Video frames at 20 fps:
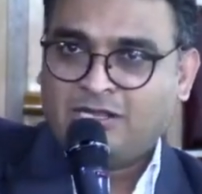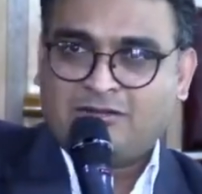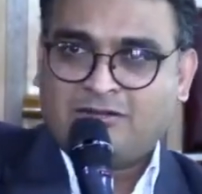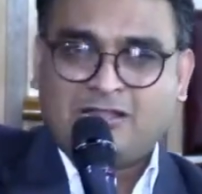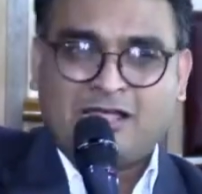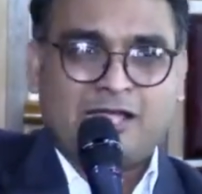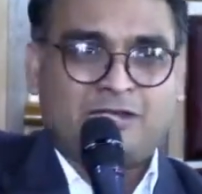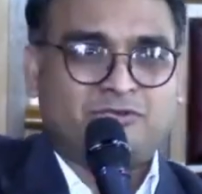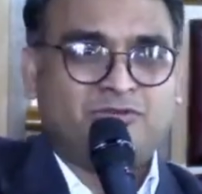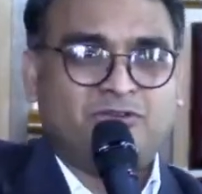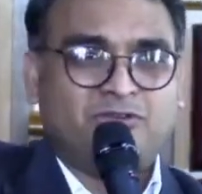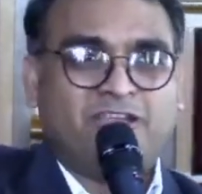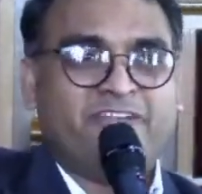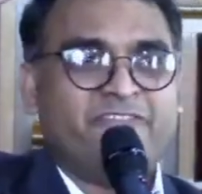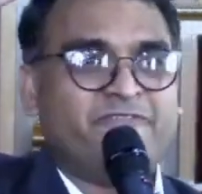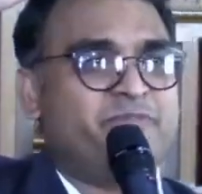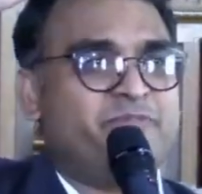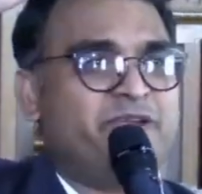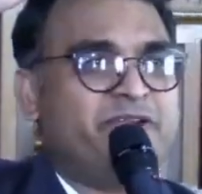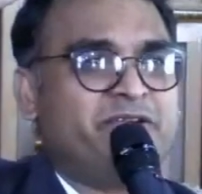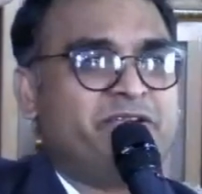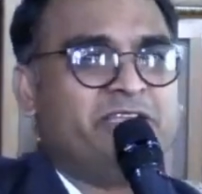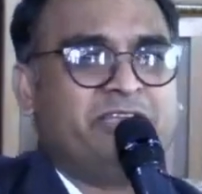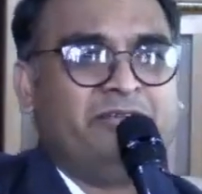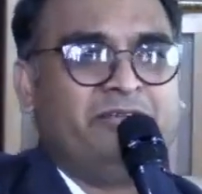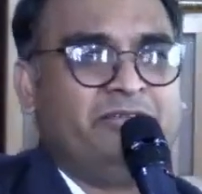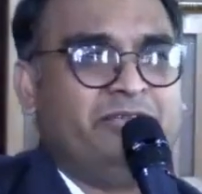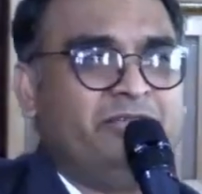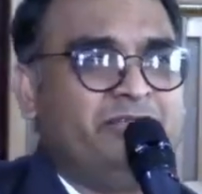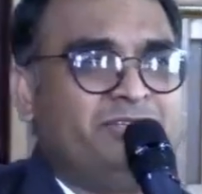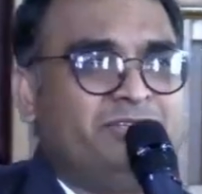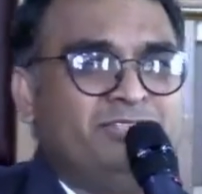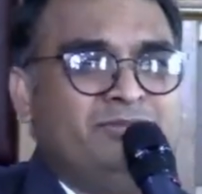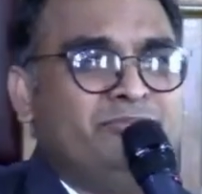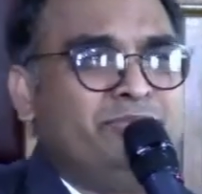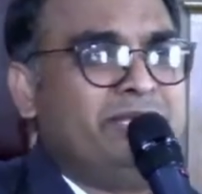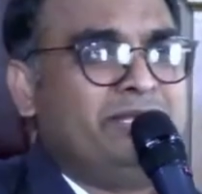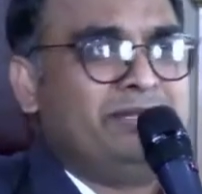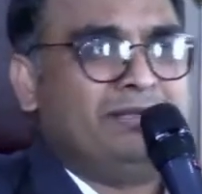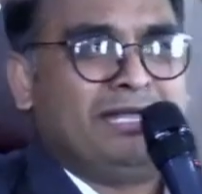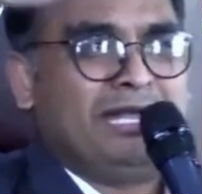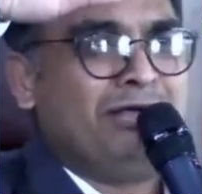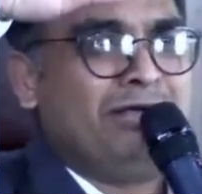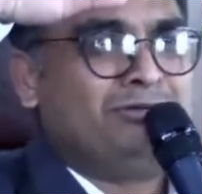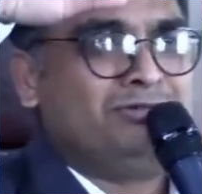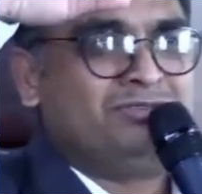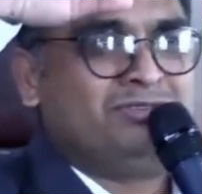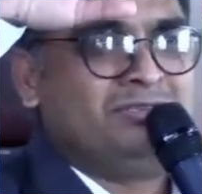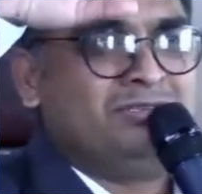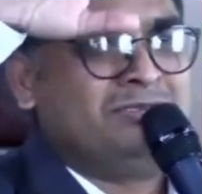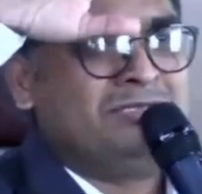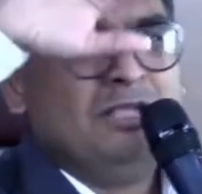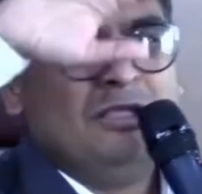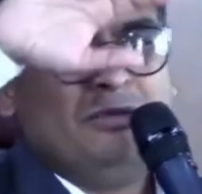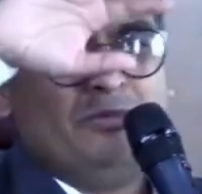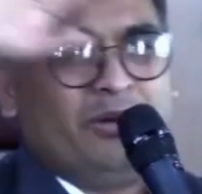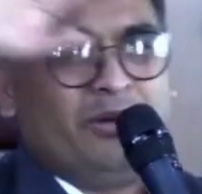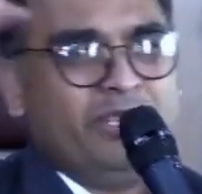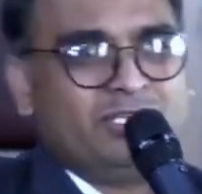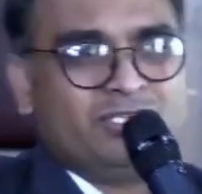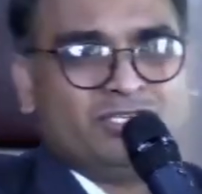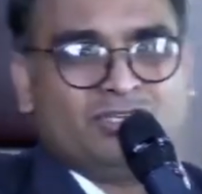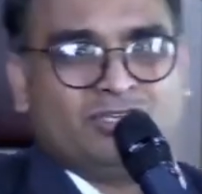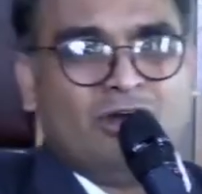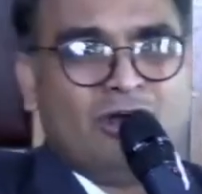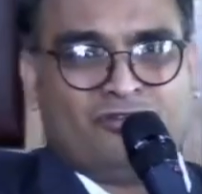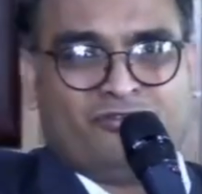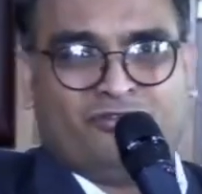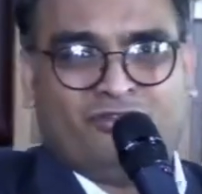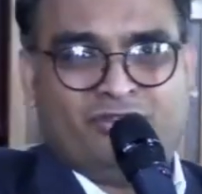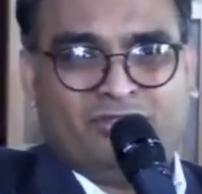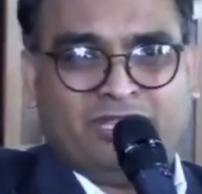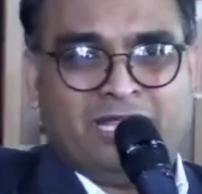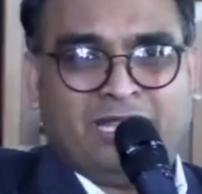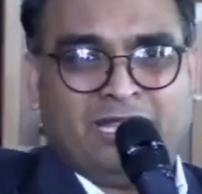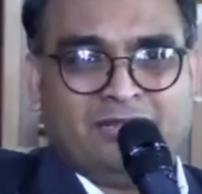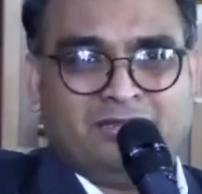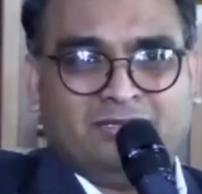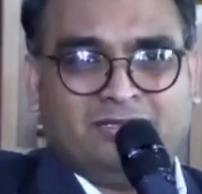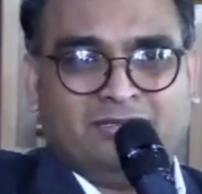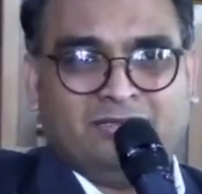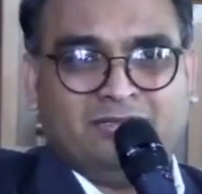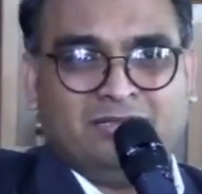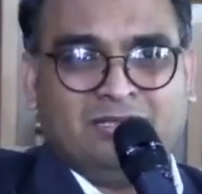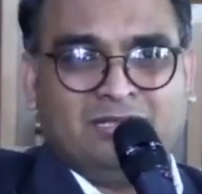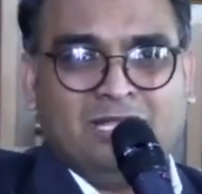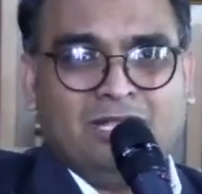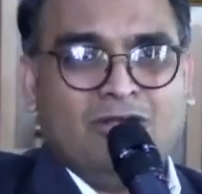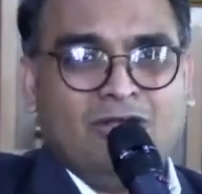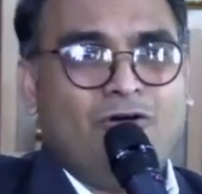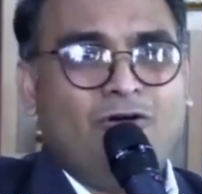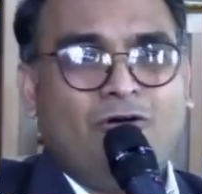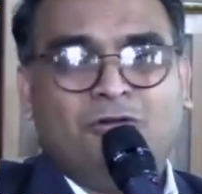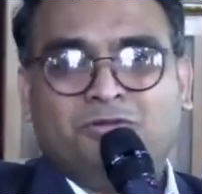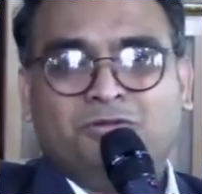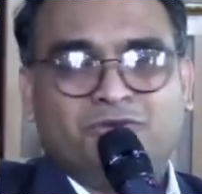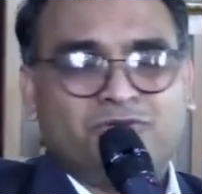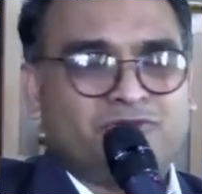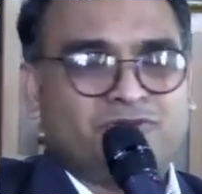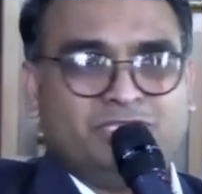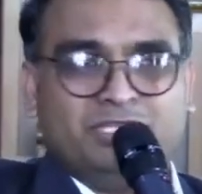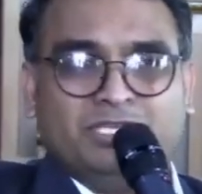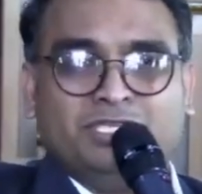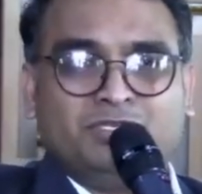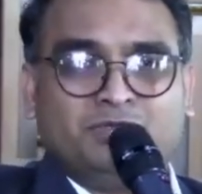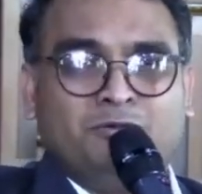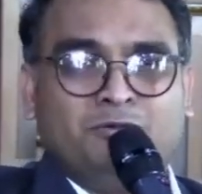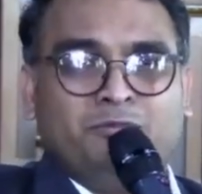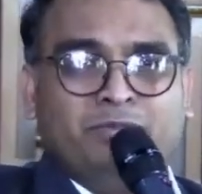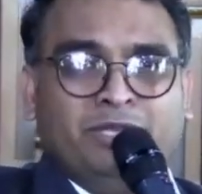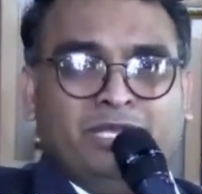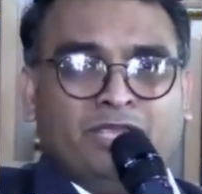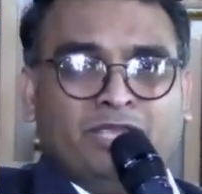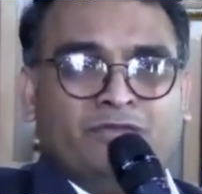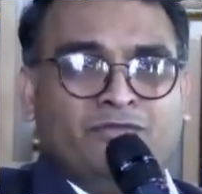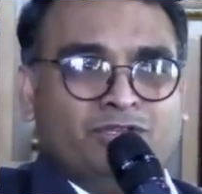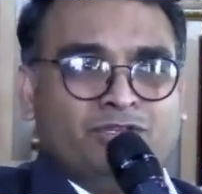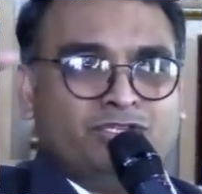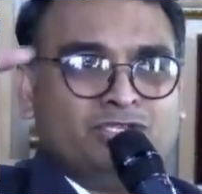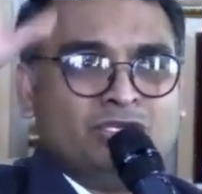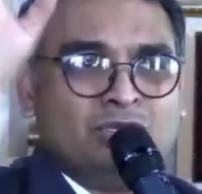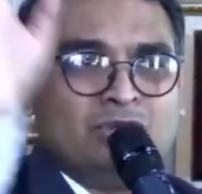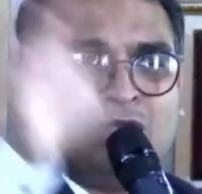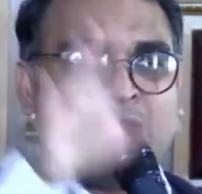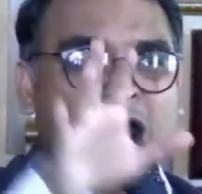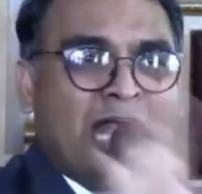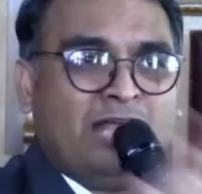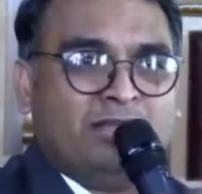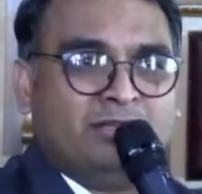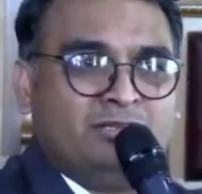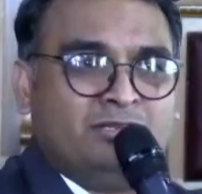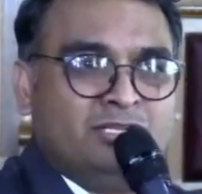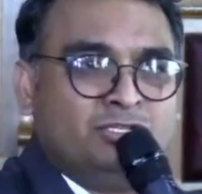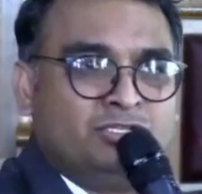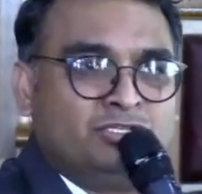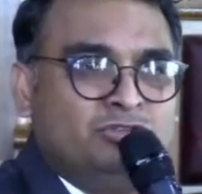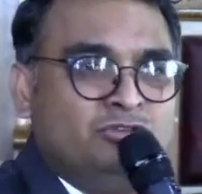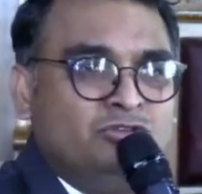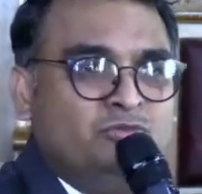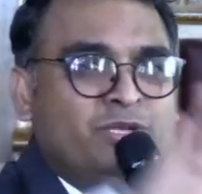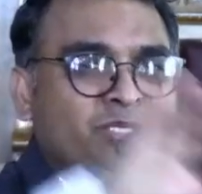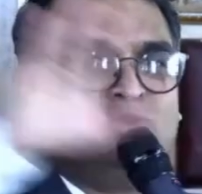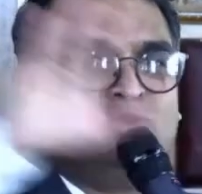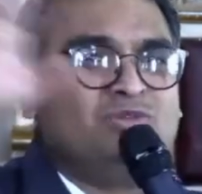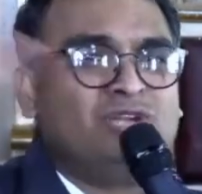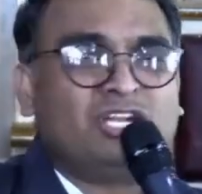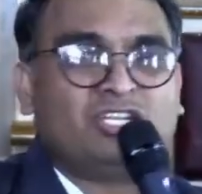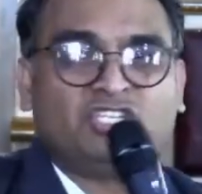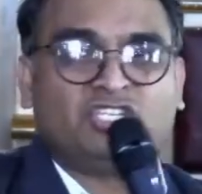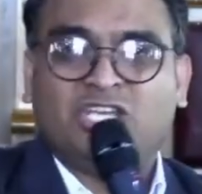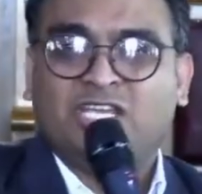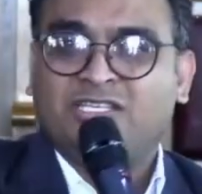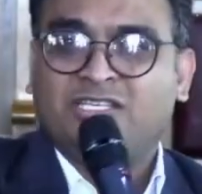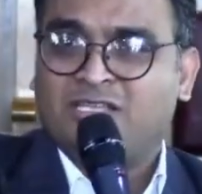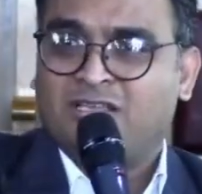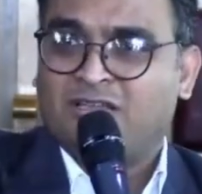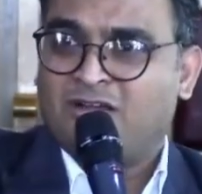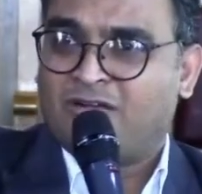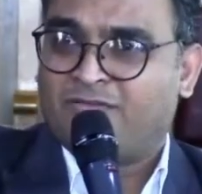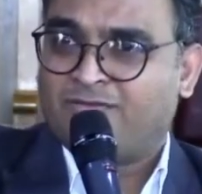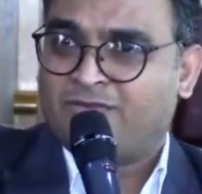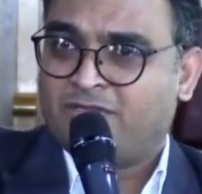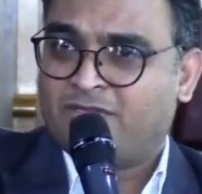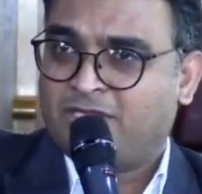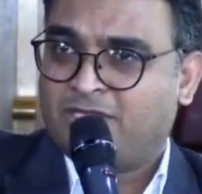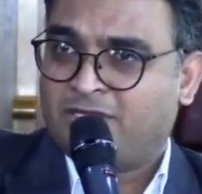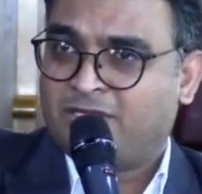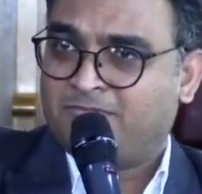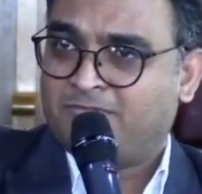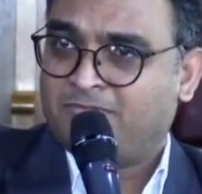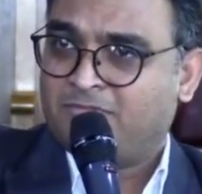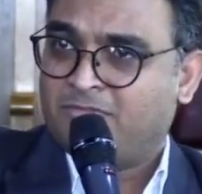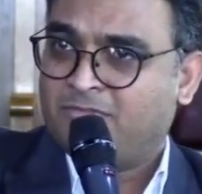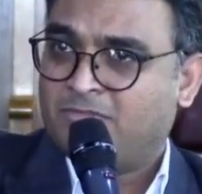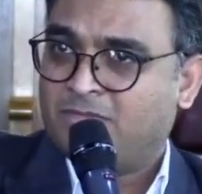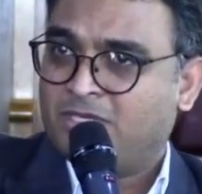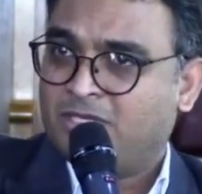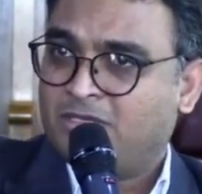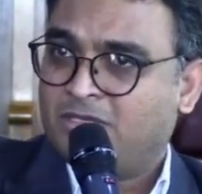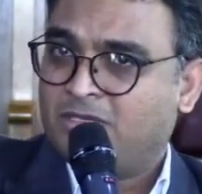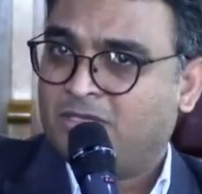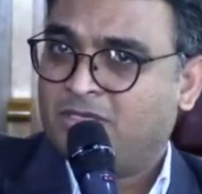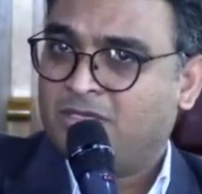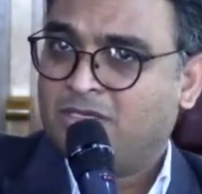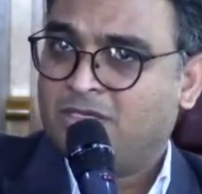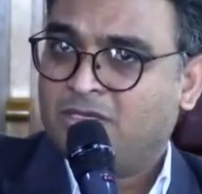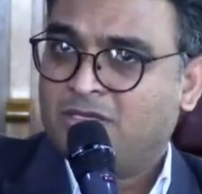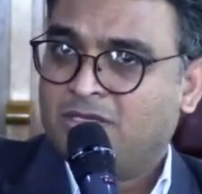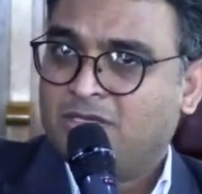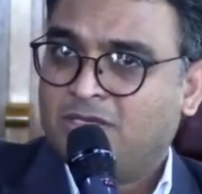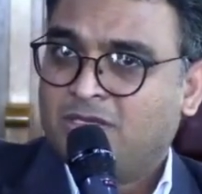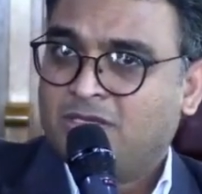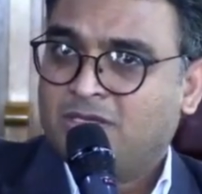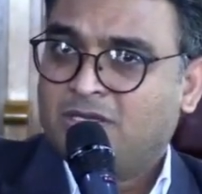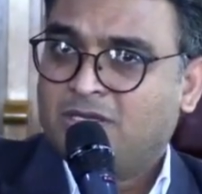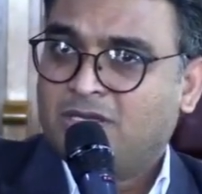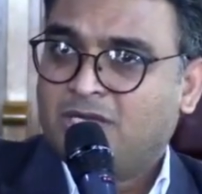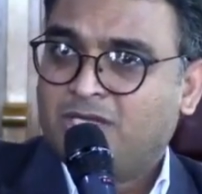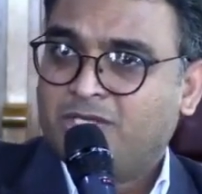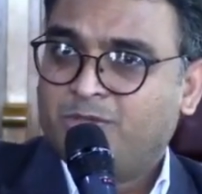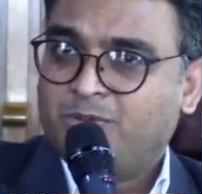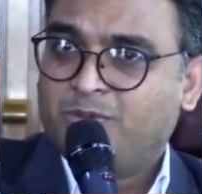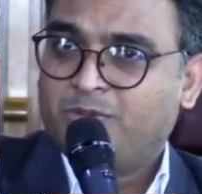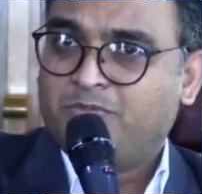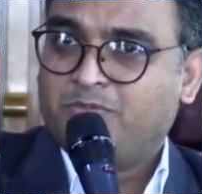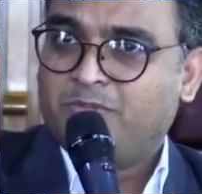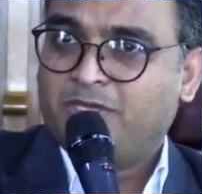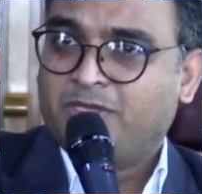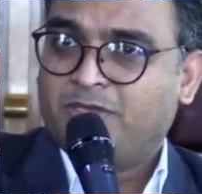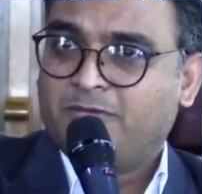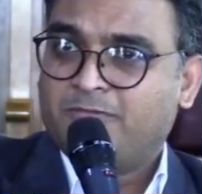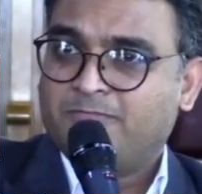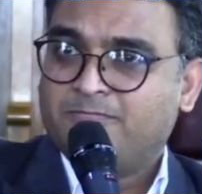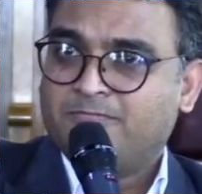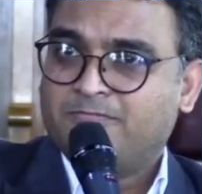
Not to have better careers and better houses. Praise God for that. All those things will be given to you, added unto you, but you're not chasing after them. Are you with me?